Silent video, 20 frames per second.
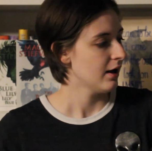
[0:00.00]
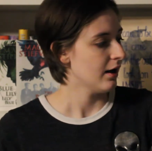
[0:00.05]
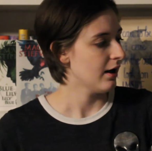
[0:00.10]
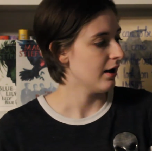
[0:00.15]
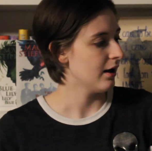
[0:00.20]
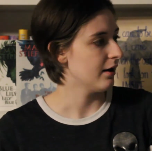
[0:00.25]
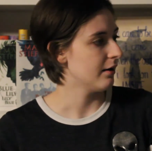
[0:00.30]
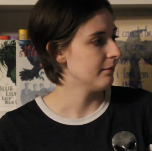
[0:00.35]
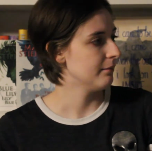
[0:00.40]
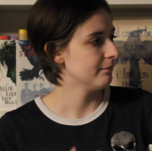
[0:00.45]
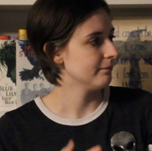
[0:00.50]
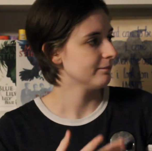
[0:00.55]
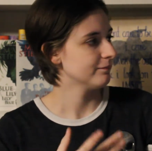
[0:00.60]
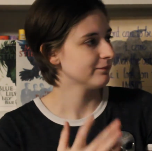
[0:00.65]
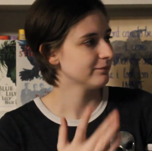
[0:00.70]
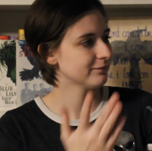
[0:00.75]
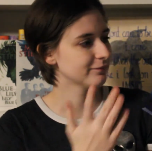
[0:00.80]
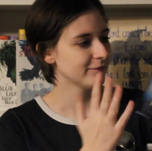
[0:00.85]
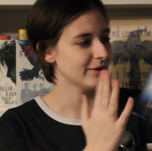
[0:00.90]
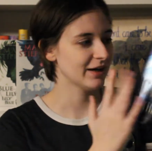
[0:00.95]
But
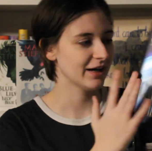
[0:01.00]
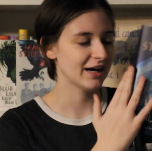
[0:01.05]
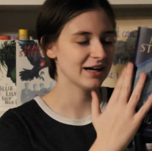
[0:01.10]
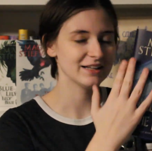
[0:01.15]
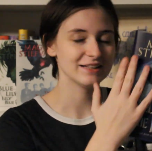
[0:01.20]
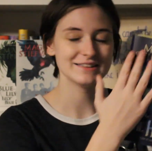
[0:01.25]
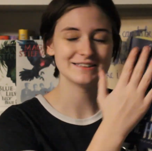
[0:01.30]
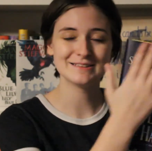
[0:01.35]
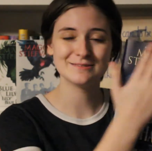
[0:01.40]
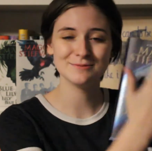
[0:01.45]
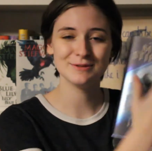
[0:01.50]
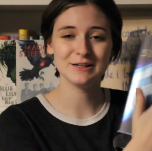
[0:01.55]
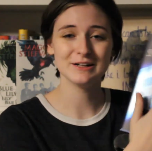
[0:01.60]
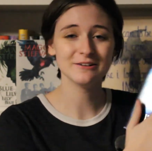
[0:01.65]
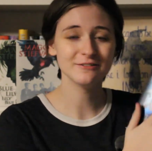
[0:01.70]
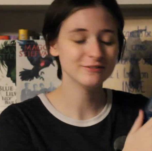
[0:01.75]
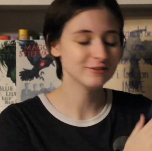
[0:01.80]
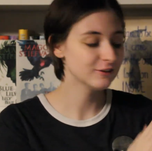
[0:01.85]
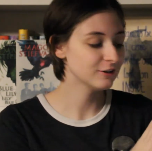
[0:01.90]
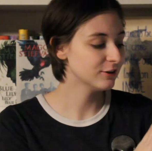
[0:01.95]
I got this
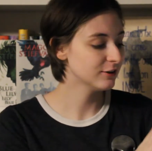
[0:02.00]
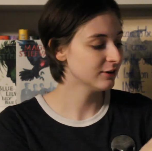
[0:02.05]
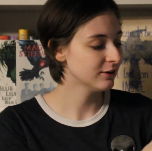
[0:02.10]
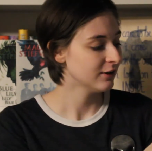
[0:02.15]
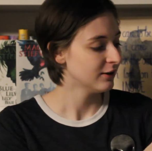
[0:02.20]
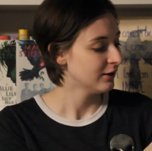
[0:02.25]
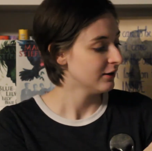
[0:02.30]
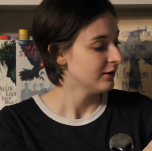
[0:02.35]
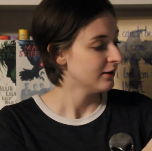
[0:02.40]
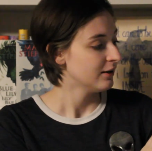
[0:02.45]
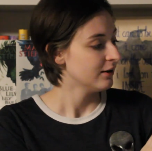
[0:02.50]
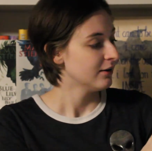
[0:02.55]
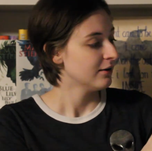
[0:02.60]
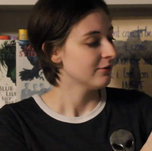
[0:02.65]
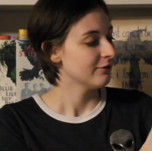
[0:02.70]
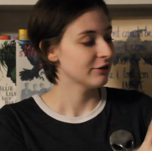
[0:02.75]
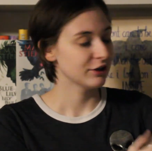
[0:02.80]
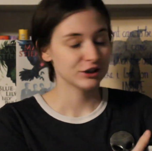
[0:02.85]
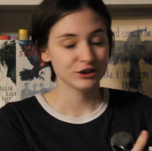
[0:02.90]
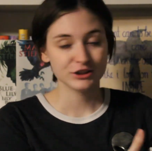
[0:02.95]
beautiful
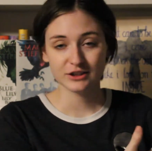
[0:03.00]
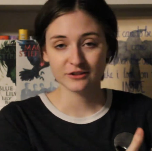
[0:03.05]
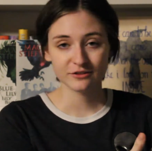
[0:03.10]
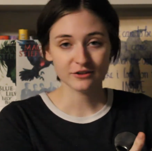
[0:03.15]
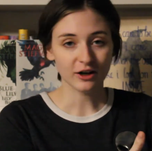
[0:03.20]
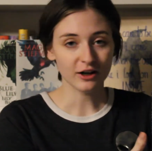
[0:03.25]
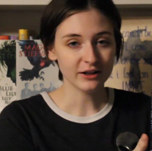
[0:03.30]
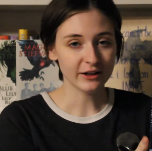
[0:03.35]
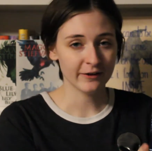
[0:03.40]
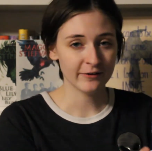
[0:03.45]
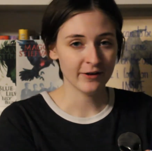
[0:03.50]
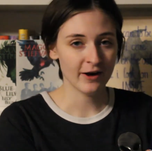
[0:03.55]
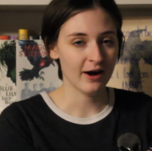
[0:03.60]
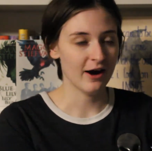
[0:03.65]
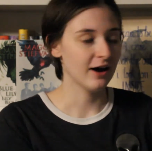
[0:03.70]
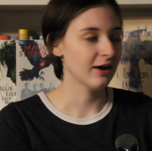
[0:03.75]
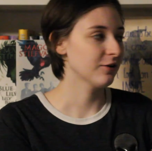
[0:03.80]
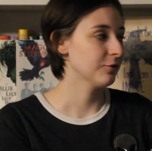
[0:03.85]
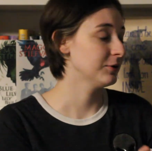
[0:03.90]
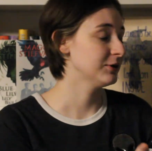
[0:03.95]
version of Called on the
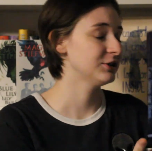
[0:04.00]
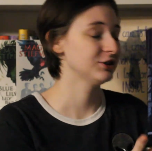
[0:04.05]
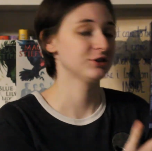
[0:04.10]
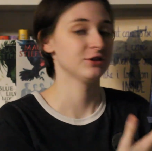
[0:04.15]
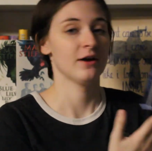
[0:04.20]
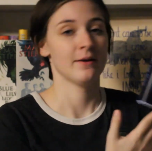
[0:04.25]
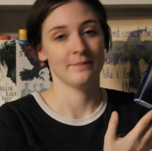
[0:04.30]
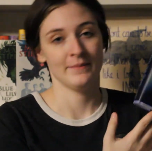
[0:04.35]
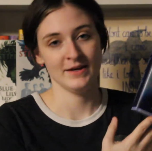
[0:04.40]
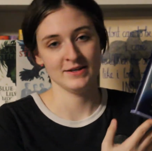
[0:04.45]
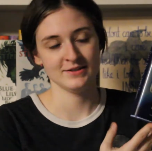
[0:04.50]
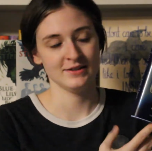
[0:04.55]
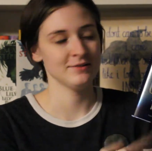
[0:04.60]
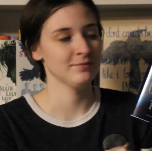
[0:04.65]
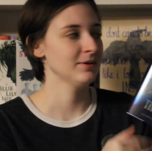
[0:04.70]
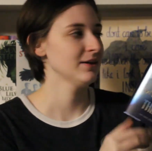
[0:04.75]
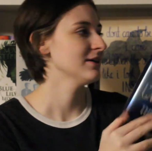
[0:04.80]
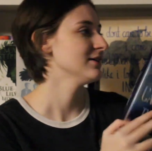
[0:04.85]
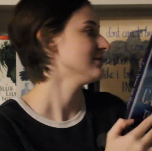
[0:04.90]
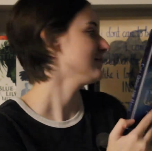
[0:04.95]
Hawk, which is amazing
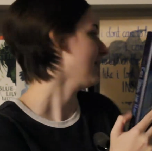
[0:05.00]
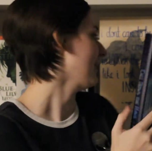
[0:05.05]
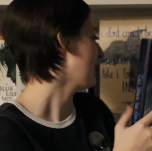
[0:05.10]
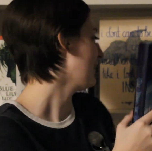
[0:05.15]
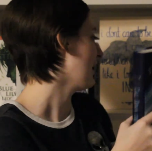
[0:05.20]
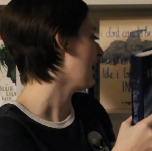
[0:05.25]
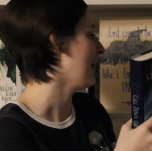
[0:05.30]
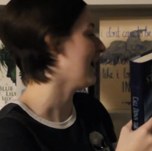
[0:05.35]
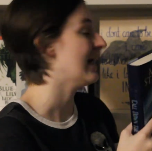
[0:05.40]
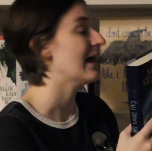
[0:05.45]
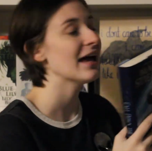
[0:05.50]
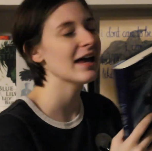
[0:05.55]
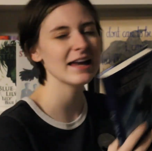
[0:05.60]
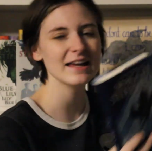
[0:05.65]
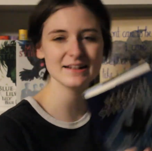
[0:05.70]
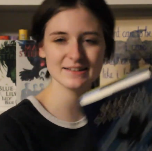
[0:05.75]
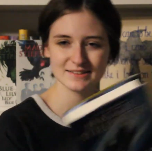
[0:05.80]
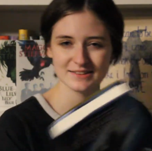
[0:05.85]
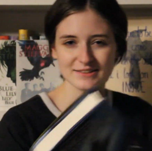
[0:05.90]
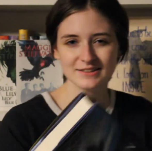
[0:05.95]
because I
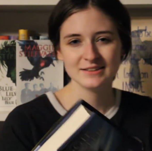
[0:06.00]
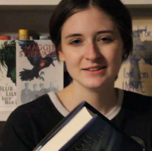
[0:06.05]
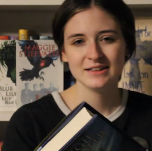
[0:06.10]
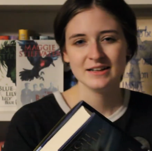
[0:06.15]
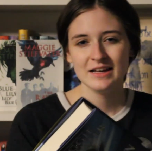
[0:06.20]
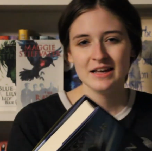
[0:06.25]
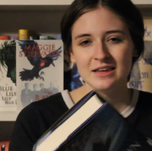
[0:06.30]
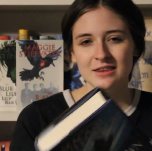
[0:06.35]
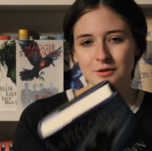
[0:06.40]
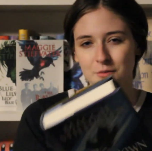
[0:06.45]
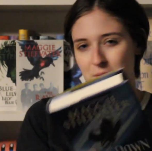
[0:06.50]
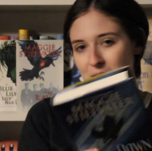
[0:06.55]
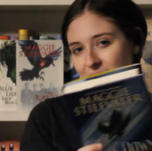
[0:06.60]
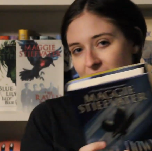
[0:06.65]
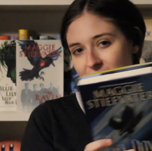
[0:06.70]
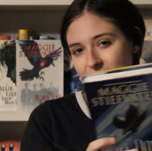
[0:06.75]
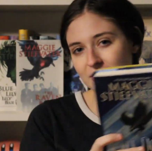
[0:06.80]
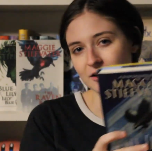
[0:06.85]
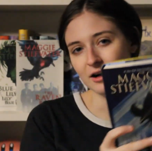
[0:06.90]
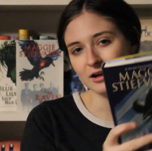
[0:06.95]
hate the
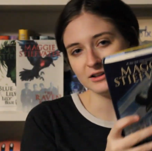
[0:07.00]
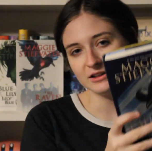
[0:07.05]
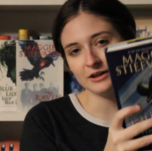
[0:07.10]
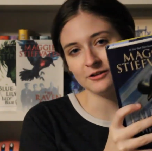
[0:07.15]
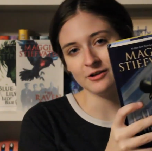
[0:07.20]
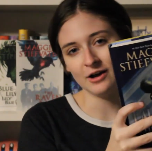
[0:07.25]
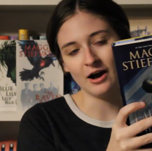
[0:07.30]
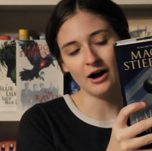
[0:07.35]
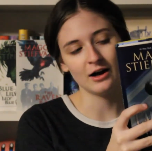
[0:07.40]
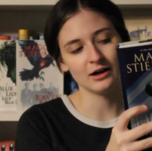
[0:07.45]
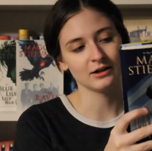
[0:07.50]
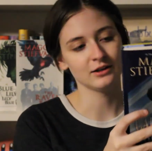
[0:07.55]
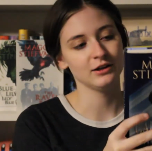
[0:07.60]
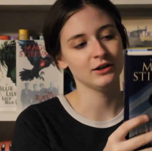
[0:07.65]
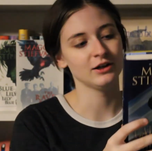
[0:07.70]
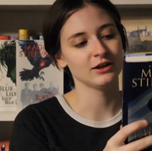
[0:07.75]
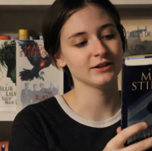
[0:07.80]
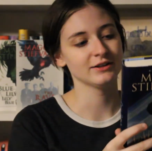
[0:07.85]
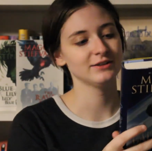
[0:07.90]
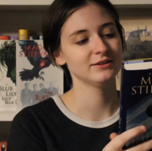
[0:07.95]
way Called on the Hawk
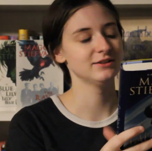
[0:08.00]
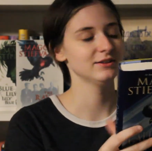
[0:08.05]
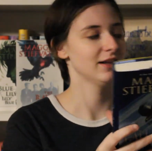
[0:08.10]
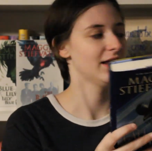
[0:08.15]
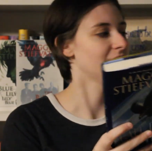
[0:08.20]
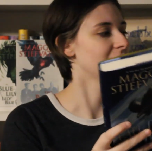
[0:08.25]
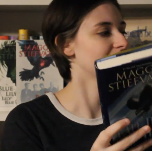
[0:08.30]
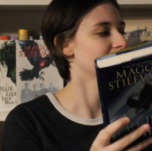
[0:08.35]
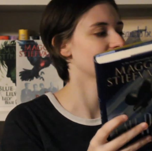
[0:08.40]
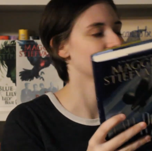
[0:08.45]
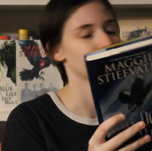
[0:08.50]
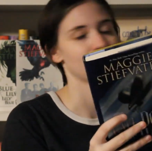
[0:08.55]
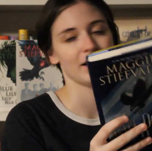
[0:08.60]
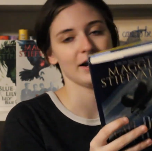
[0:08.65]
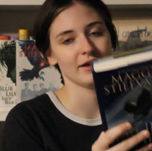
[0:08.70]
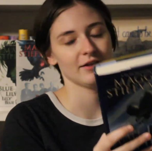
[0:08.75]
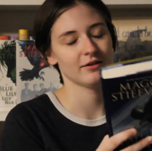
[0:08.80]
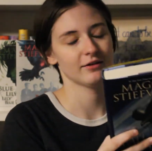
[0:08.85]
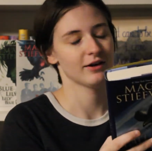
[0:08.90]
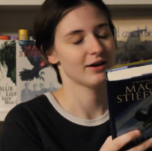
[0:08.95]
looks, like the
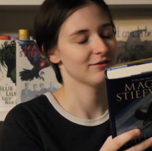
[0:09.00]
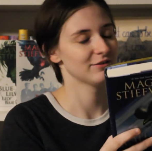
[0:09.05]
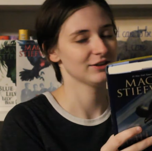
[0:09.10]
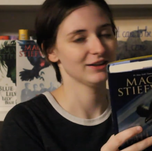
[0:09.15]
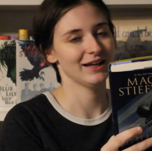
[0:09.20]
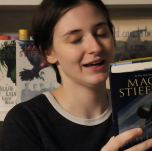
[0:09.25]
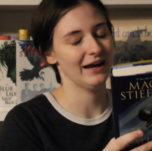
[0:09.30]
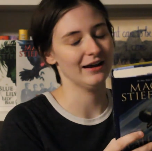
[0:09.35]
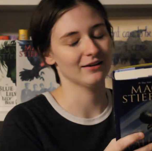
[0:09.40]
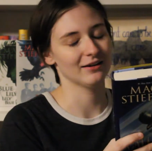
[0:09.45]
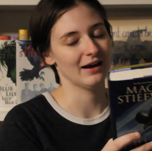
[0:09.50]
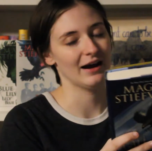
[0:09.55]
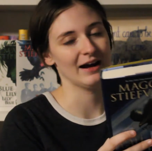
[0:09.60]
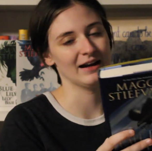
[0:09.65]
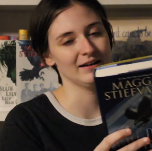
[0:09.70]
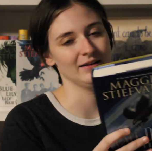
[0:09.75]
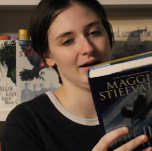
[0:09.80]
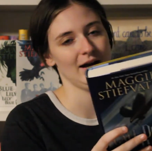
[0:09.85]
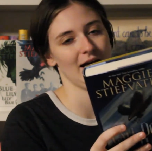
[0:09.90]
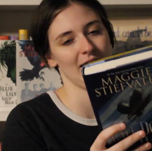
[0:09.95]
regular cover. Like
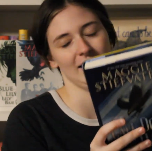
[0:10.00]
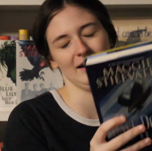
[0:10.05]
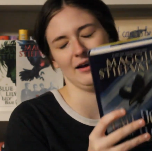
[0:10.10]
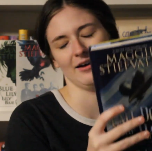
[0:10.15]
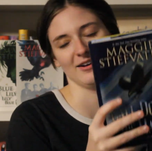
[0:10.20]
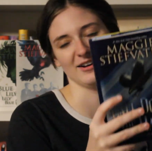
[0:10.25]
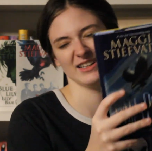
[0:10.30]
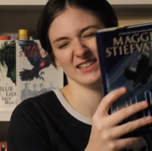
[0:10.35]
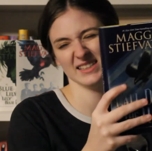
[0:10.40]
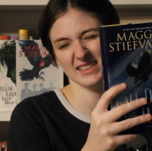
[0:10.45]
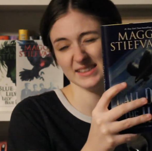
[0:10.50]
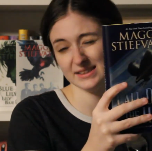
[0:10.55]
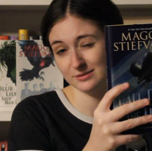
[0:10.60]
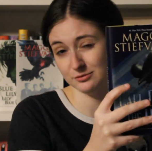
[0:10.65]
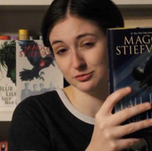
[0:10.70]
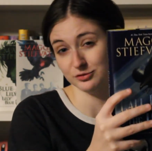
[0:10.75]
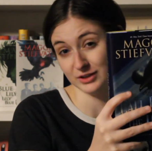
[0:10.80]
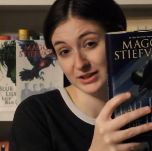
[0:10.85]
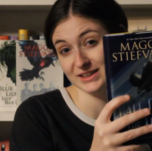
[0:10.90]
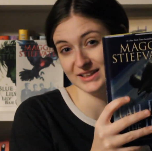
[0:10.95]
I honestly
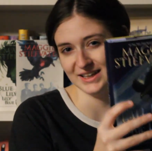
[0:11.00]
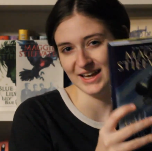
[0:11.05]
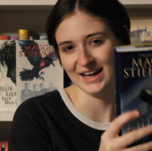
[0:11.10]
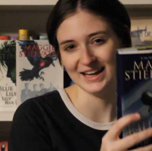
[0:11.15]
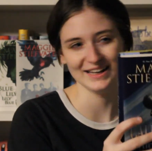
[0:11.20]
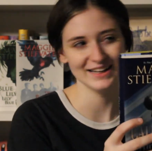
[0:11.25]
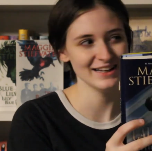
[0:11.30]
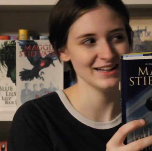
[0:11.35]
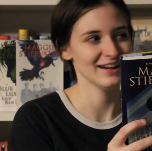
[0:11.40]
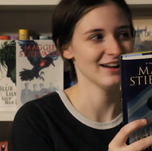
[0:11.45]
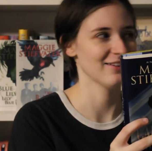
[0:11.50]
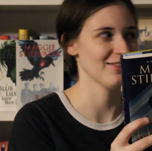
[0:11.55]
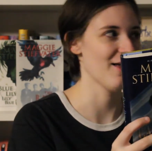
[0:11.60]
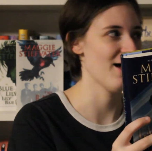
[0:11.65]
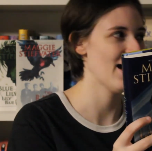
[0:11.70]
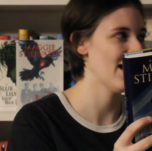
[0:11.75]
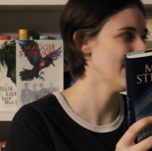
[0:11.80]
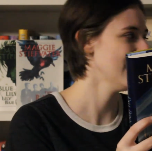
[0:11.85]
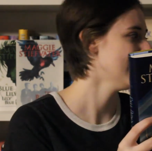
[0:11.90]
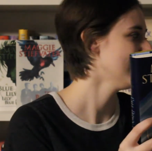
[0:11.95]
really hate it a
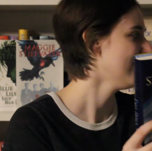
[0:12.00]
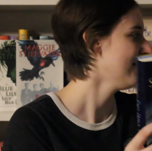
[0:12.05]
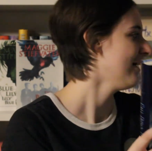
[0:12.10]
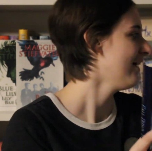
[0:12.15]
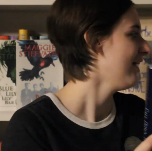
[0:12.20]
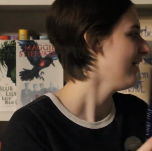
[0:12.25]
lot.